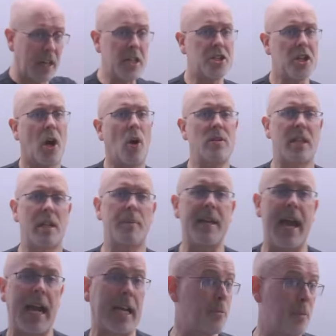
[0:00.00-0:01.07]
I don't, it'll
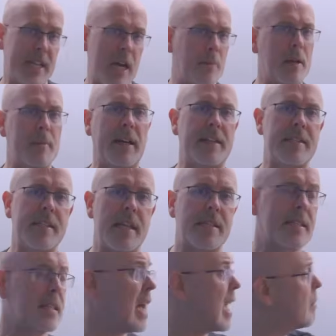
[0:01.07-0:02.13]
be x. But now my method stays
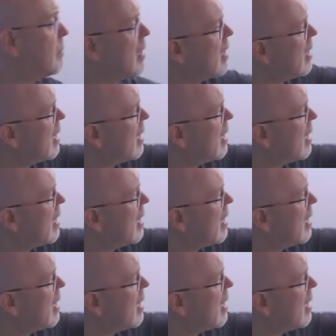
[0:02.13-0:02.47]
the same.